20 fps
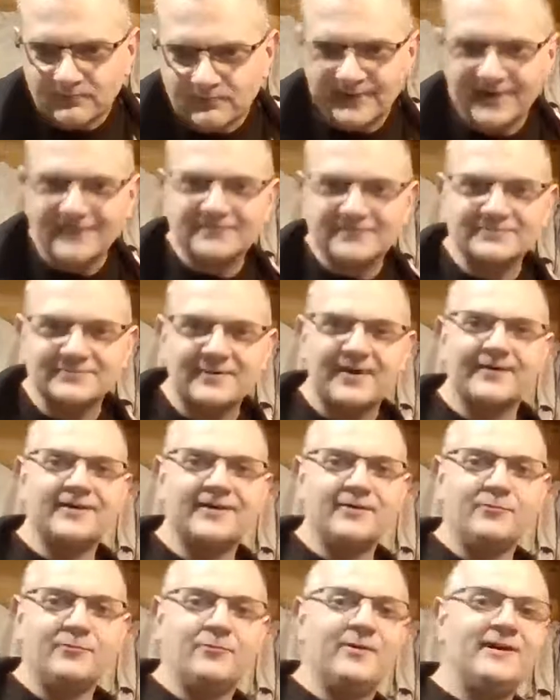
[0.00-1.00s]
Yes,
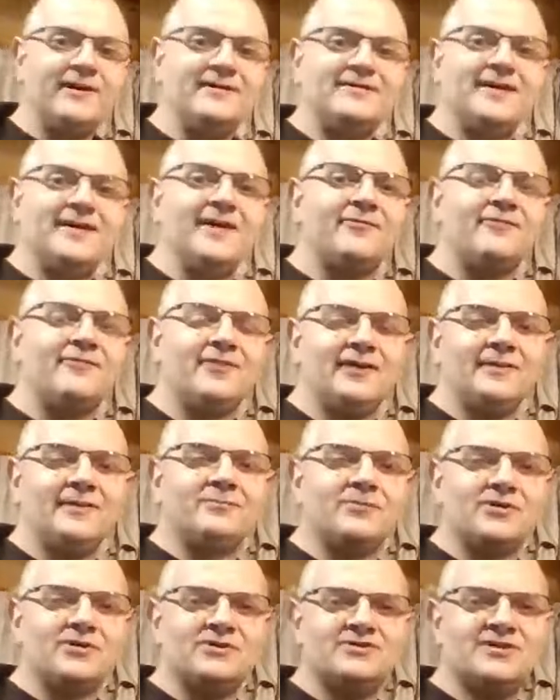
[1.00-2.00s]
Mikey, and we definitely
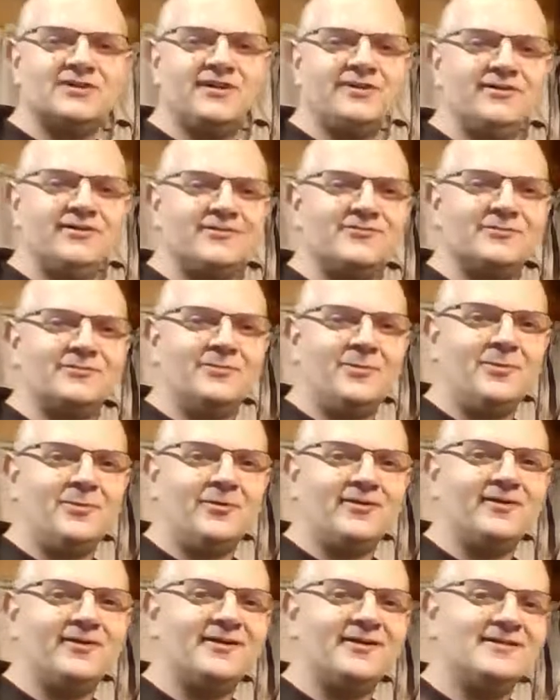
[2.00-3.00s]
appreciate your
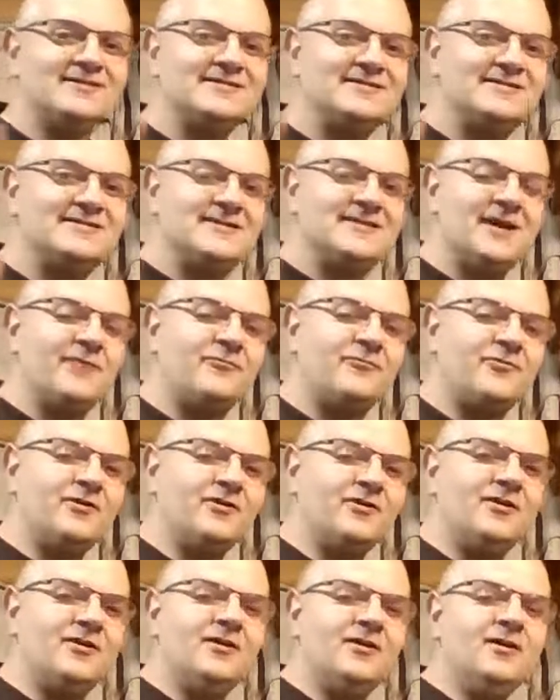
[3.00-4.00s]
support.
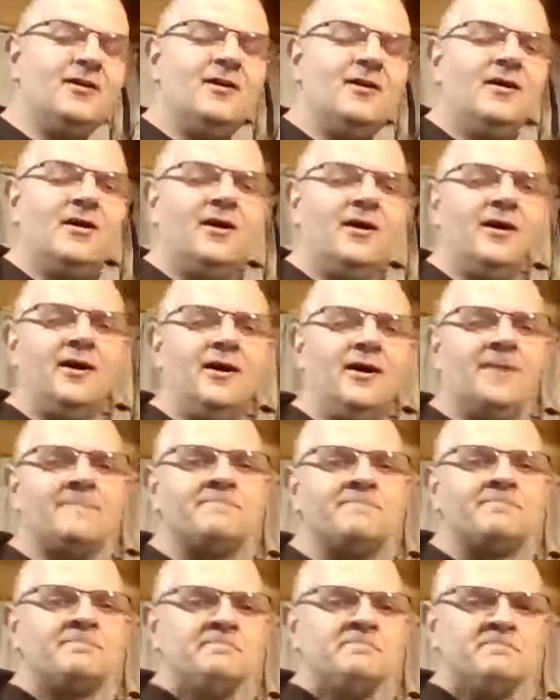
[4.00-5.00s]
Definitely.
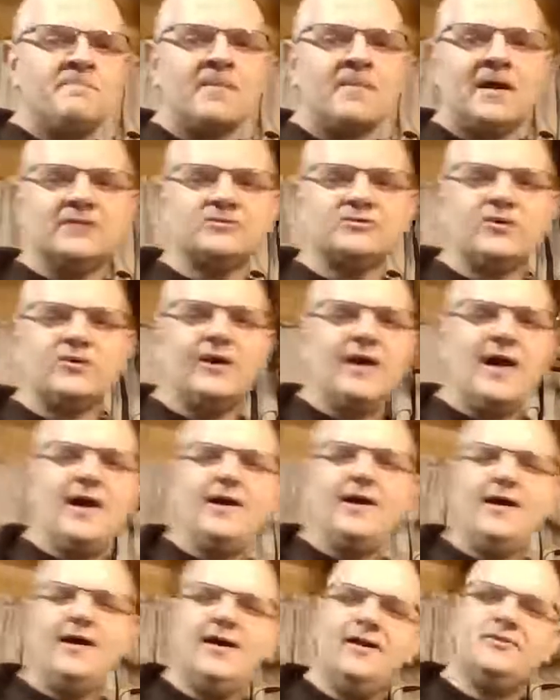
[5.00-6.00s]
Um, so I
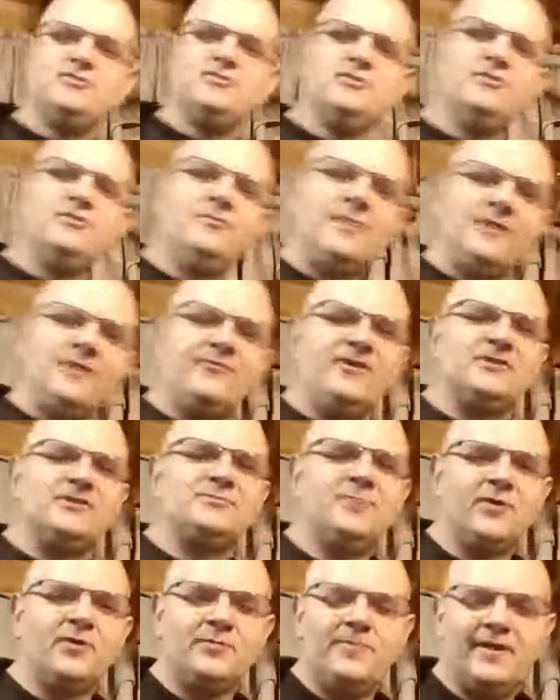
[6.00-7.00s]
added you to my
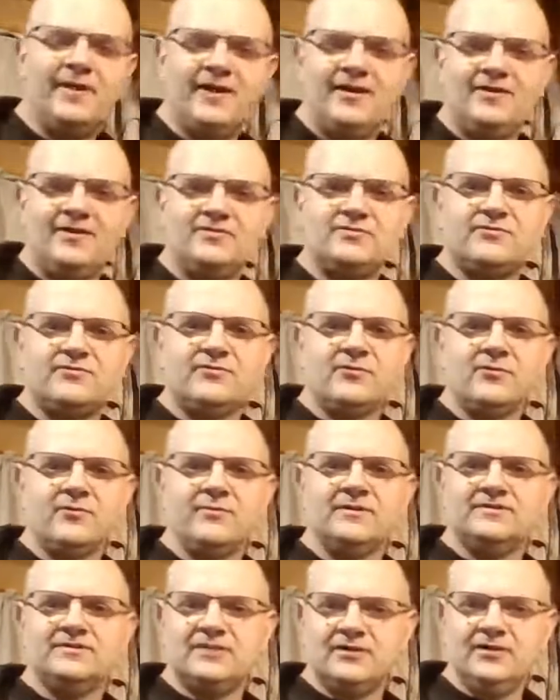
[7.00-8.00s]
Facebook page for
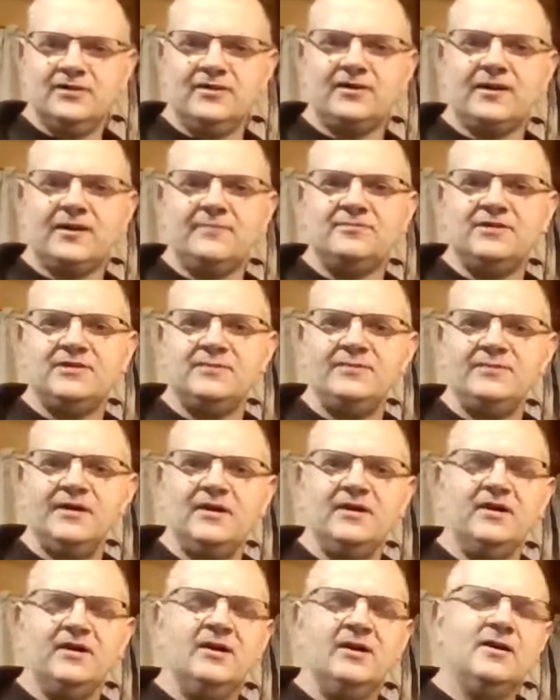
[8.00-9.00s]
Missing Link
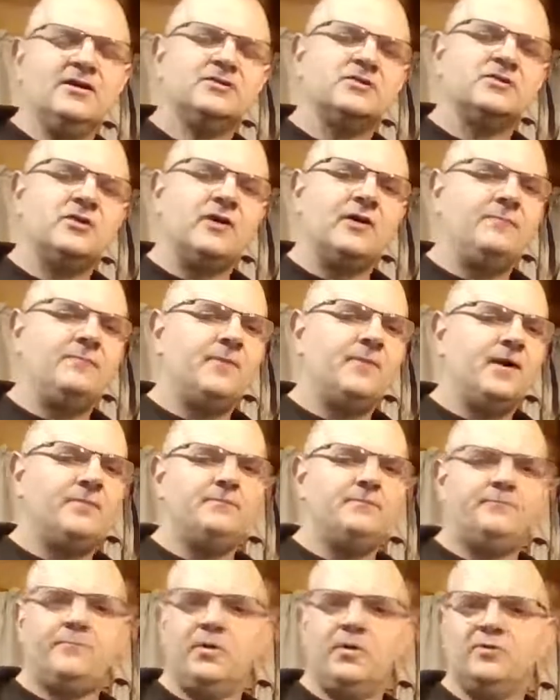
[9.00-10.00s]
MTB. So I,
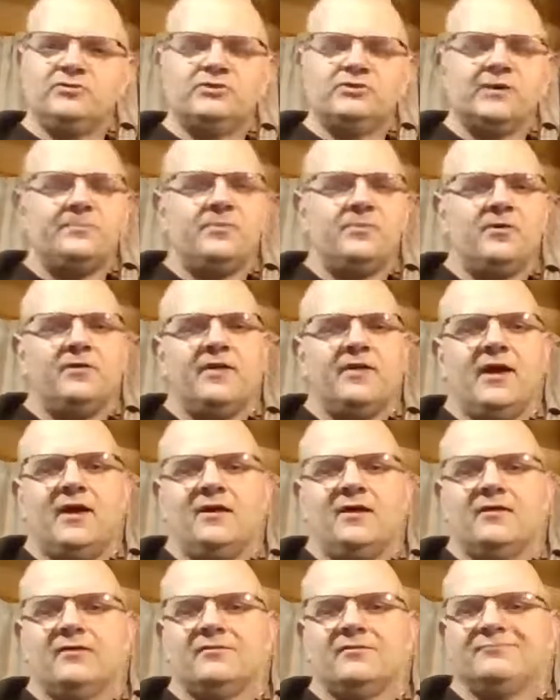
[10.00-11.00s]
I post up on
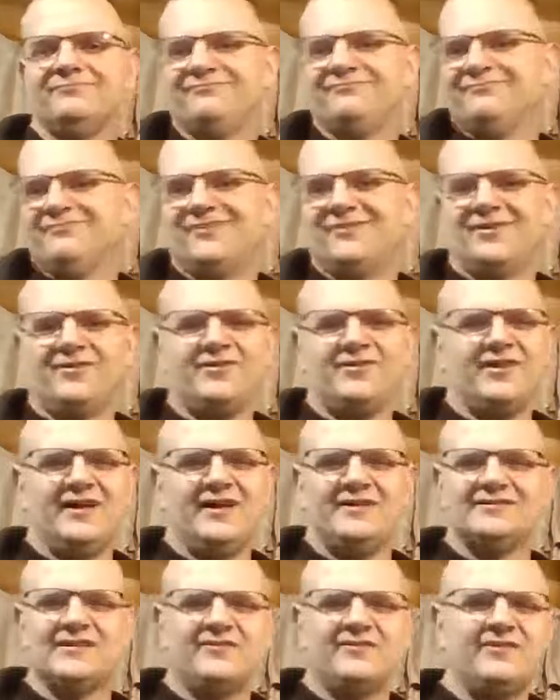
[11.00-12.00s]
there little
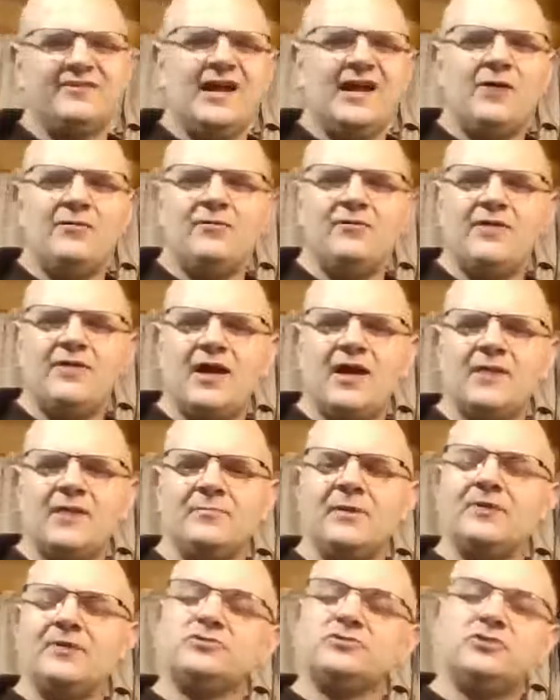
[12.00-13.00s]
things every now and then. I'm
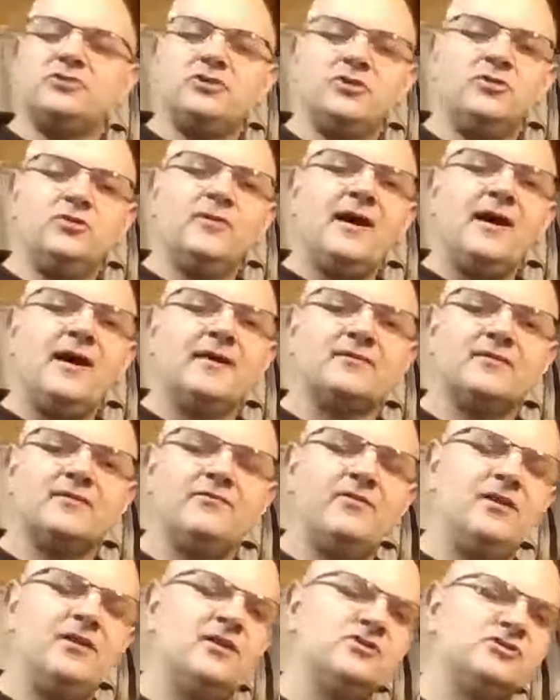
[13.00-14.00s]
not too
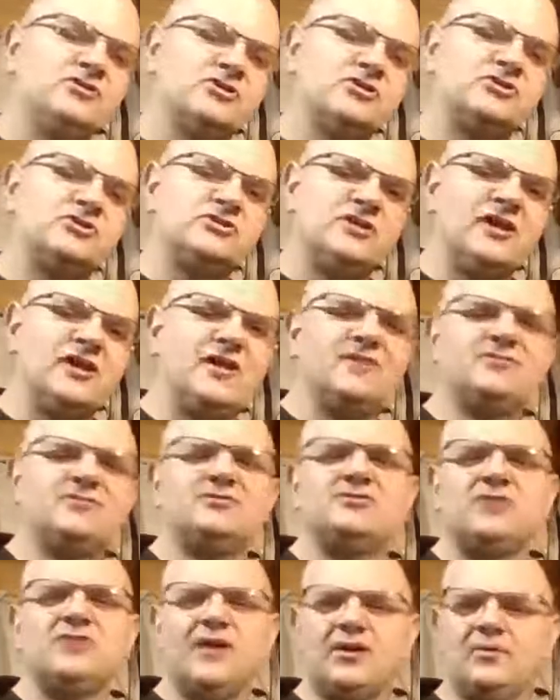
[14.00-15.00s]
active in it just yet as
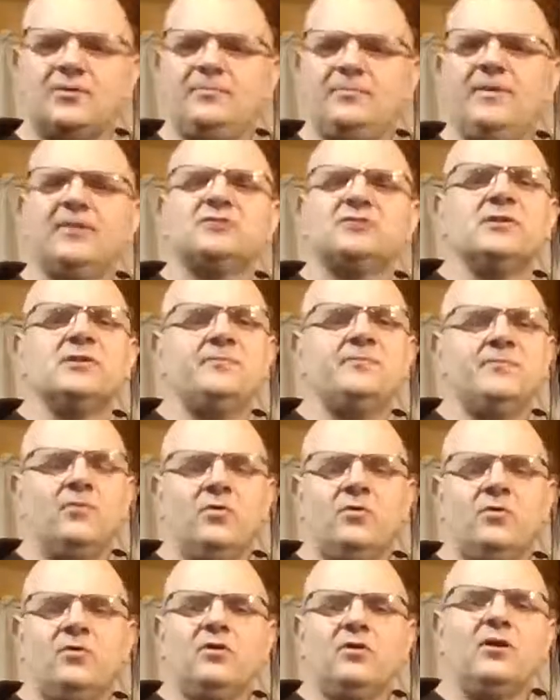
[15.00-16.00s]
the channel picks up
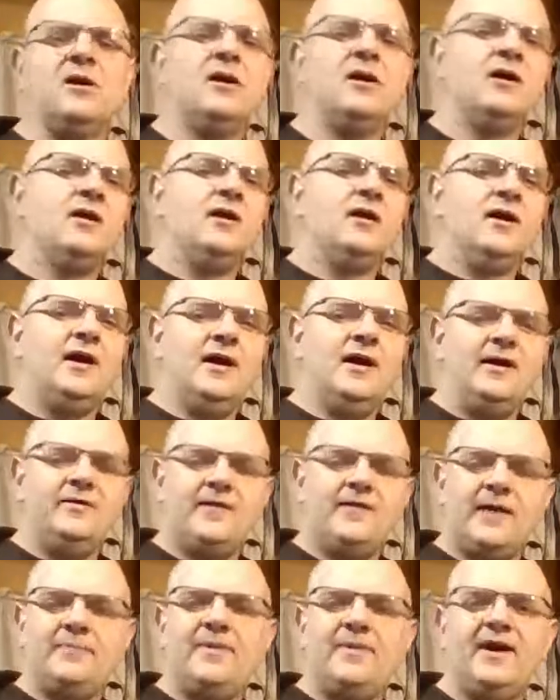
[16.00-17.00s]
more
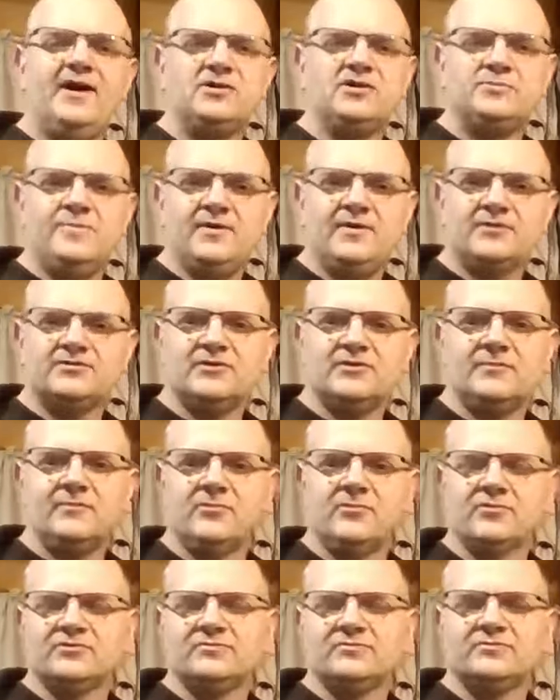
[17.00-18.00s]
and that page picks up
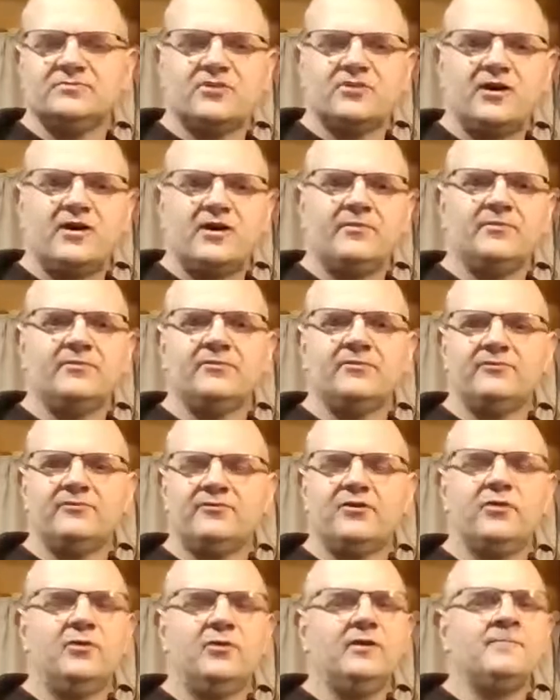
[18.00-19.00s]
more subscribers
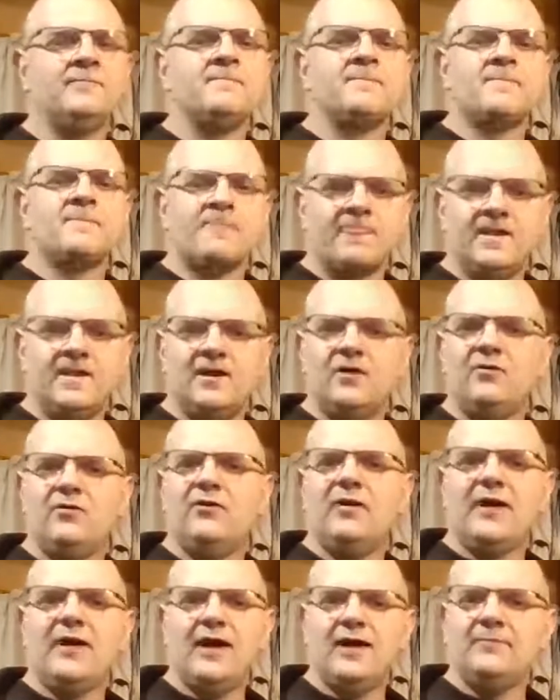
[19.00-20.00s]
to it. You know,
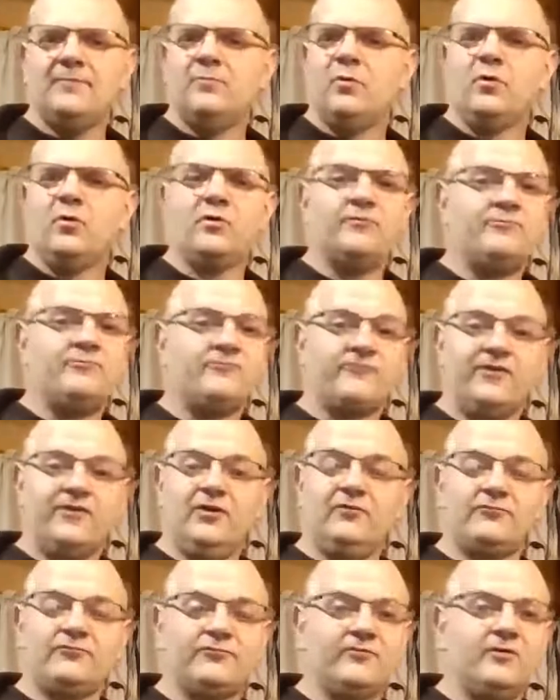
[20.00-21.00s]
I'll add more.
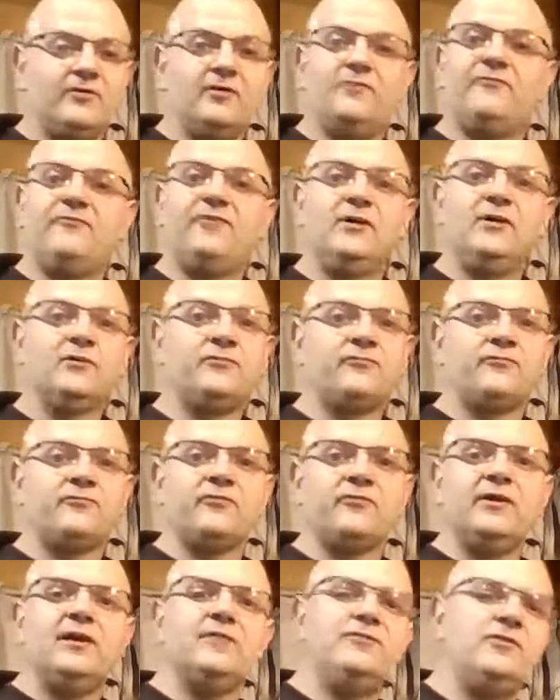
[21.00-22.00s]
Feel free, feel
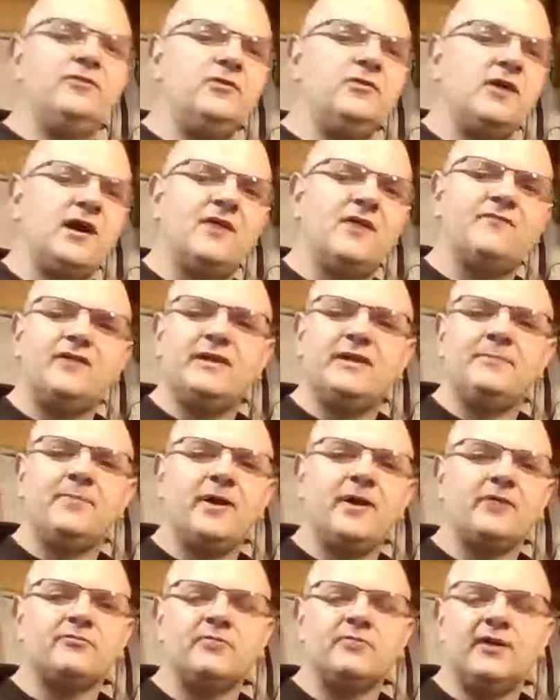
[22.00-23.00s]
free if you have any
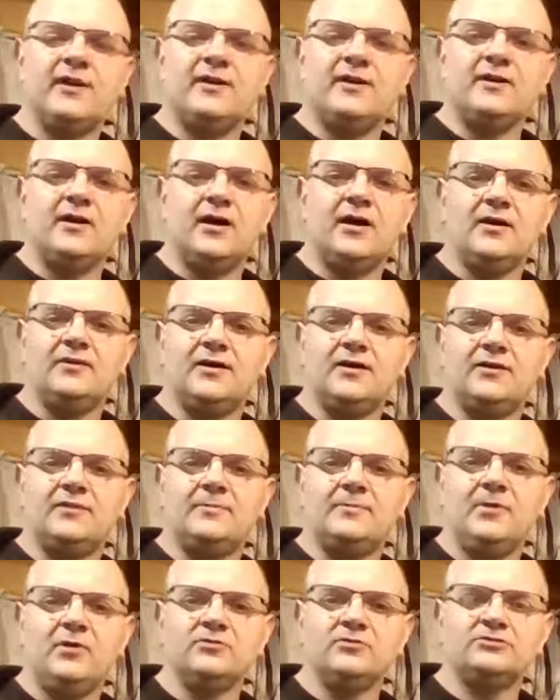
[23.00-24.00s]
bike related content
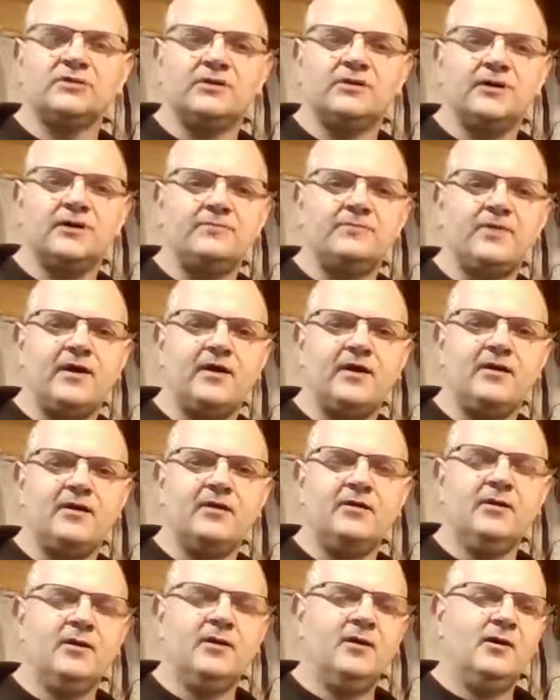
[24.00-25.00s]
to post it up
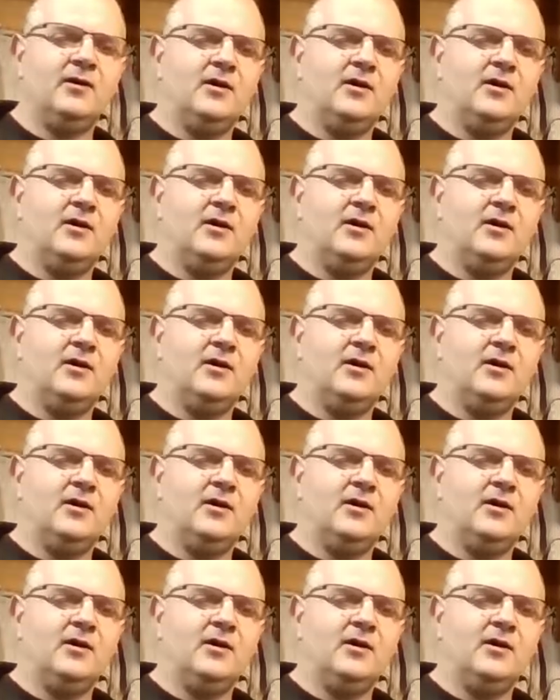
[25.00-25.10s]
there.